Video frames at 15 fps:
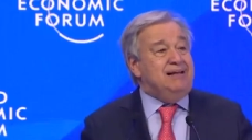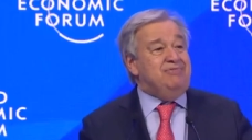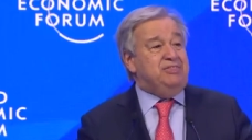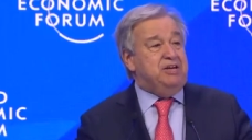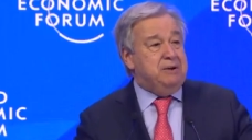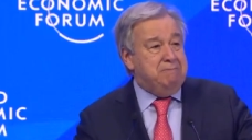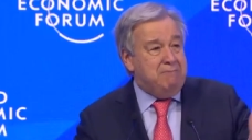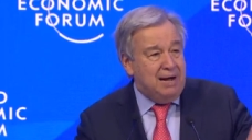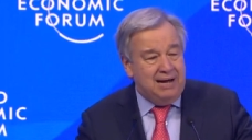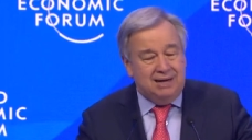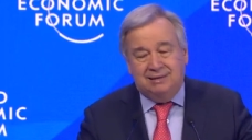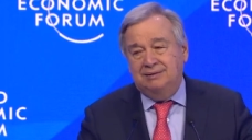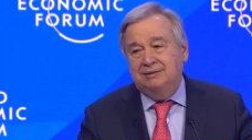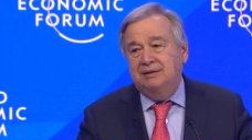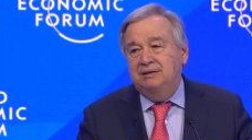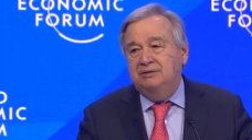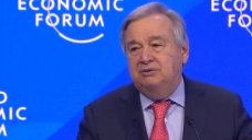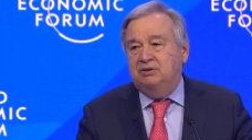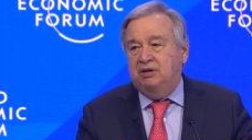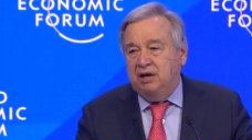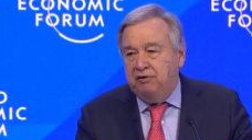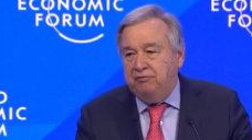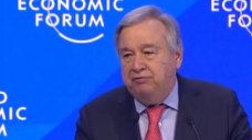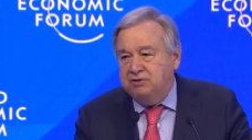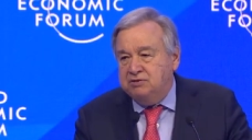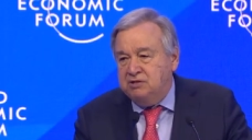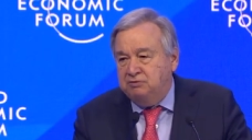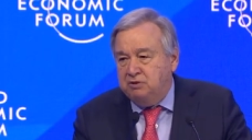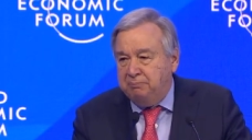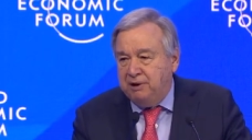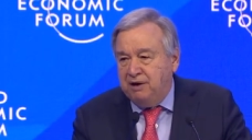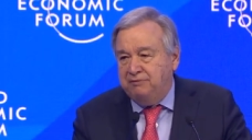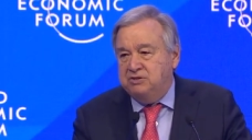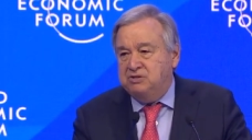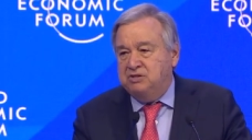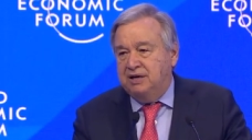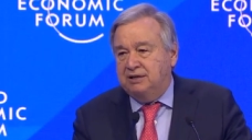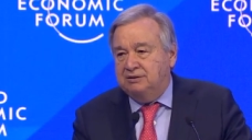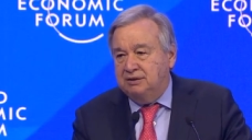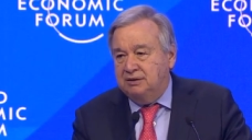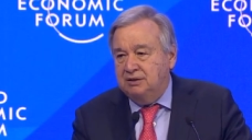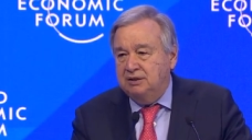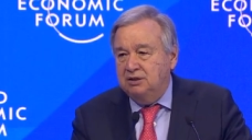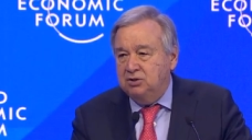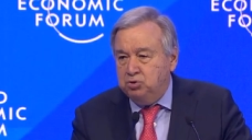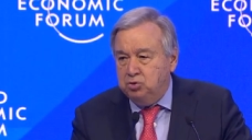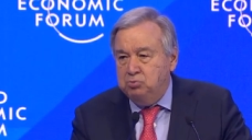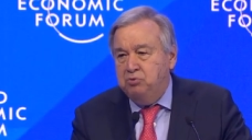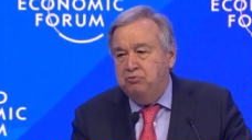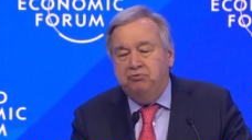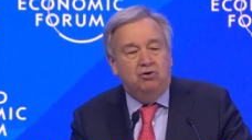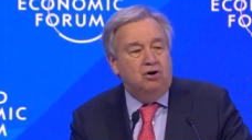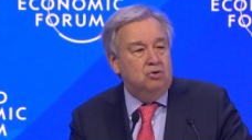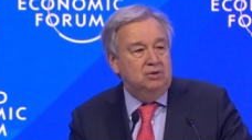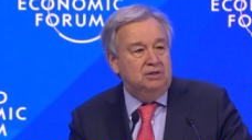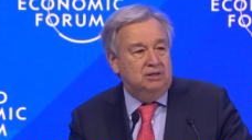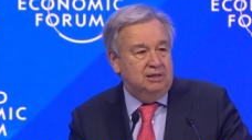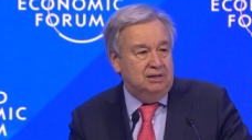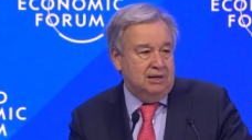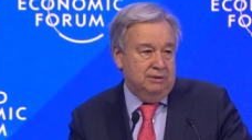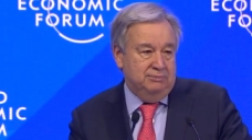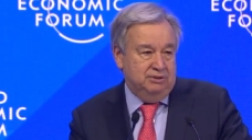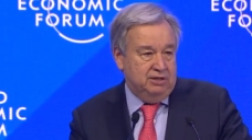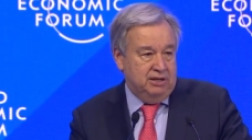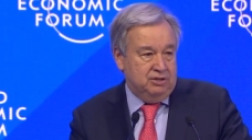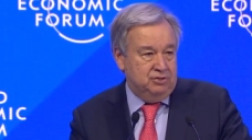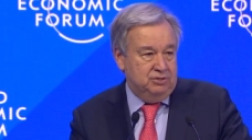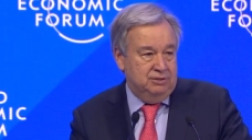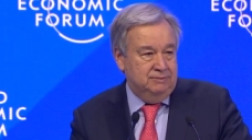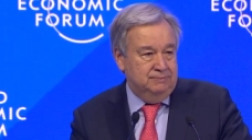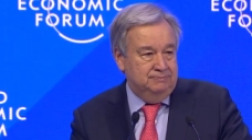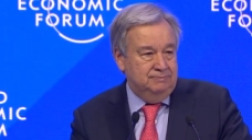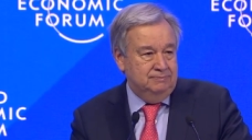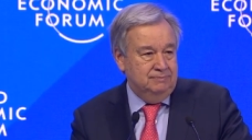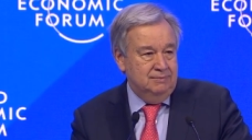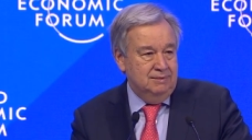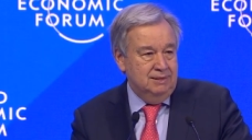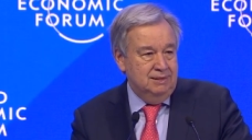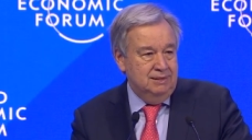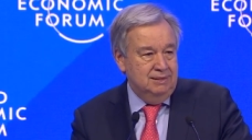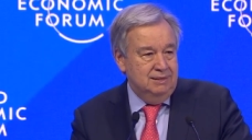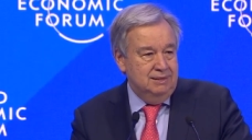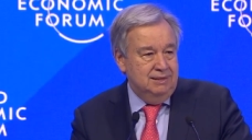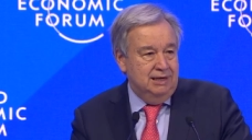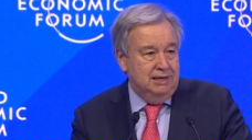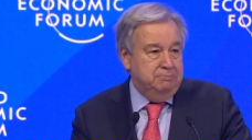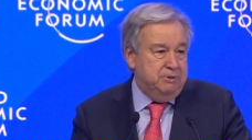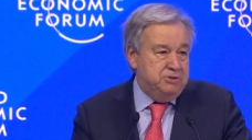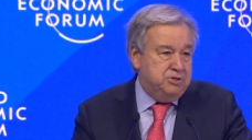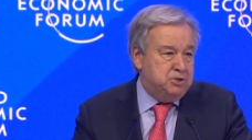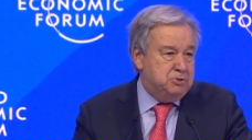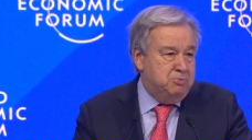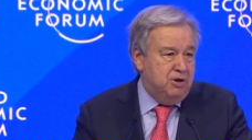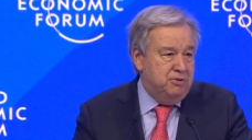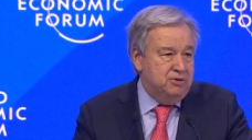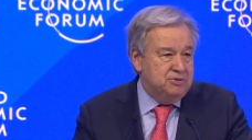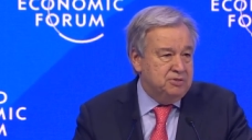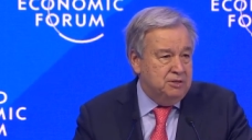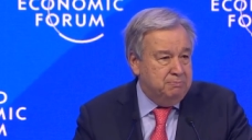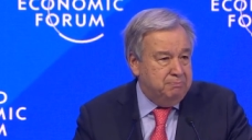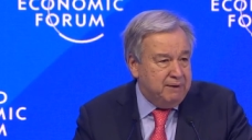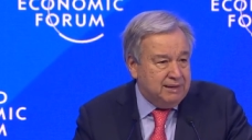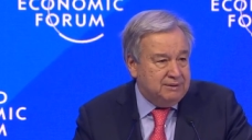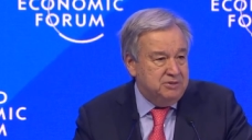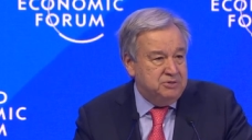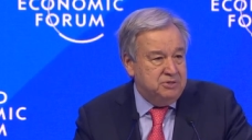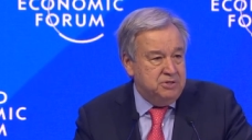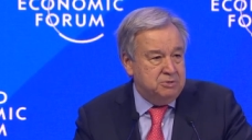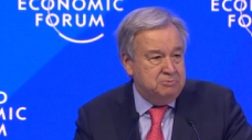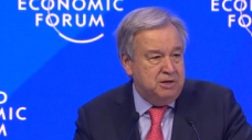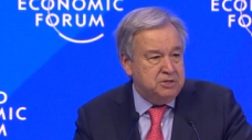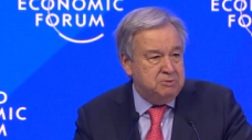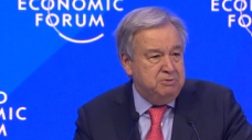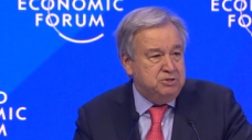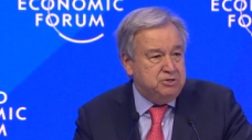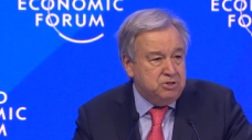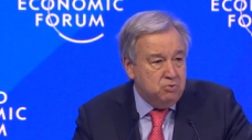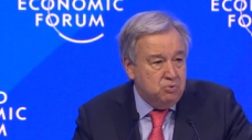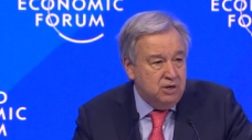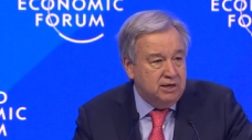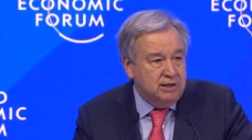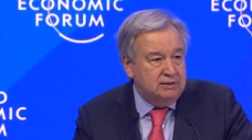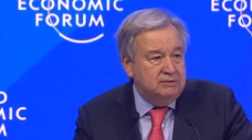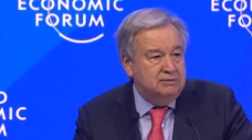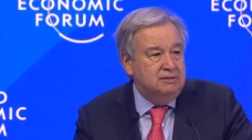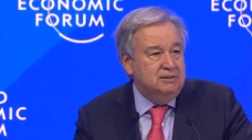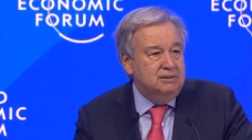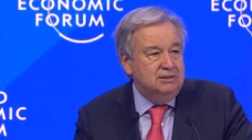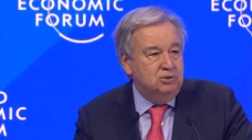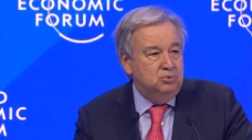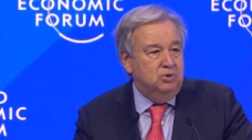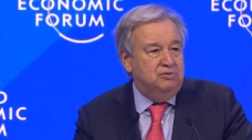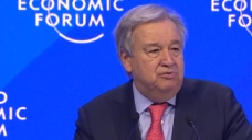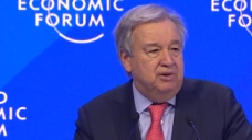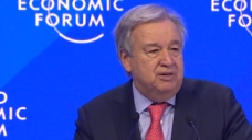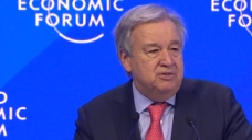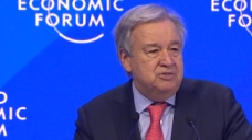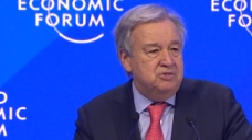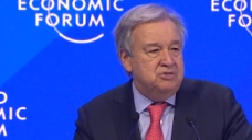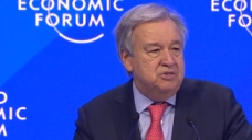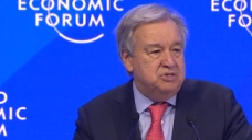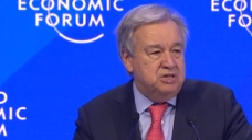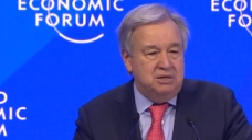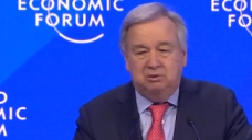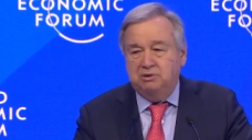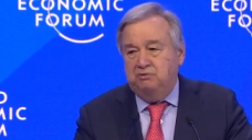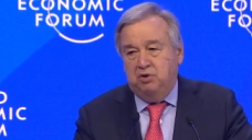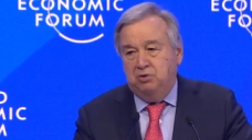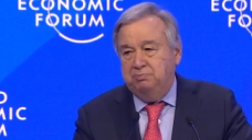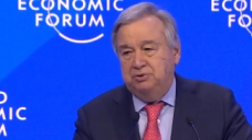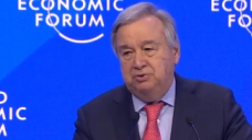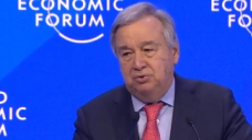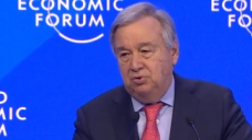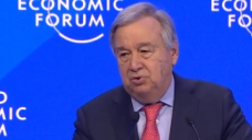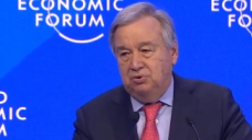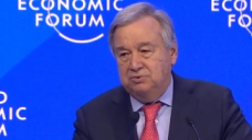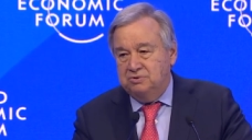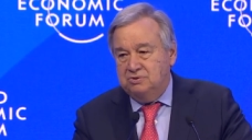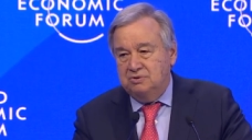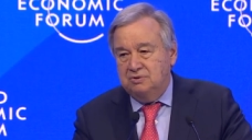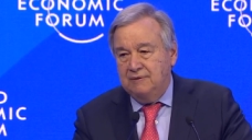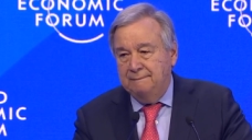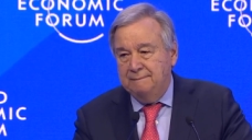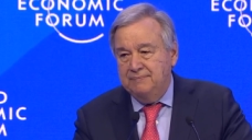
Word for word: undermine the efforts of the private sector to move forward in climate action. And business models and practices must be reworked to advance the Sustainable Development Goals.